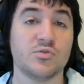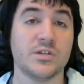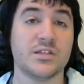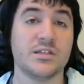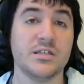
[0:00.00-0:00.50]

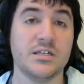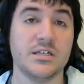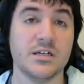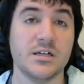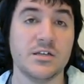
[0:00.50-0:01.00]
with
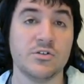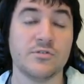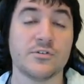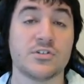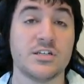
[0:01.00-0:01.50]
the
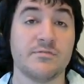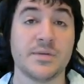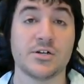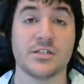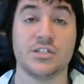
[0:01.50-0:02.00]
University of
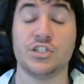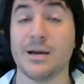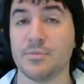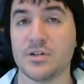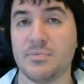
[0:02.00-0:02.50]
Maryland
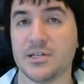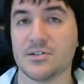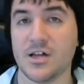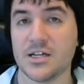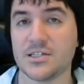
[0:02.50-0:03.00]
Jeopardy
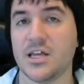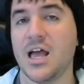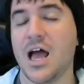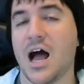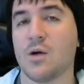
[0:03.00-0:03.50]
puzzle hunt,
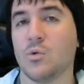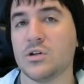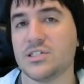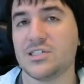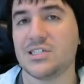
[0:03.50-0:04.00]
I
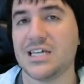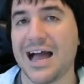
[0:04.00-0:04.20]
want to see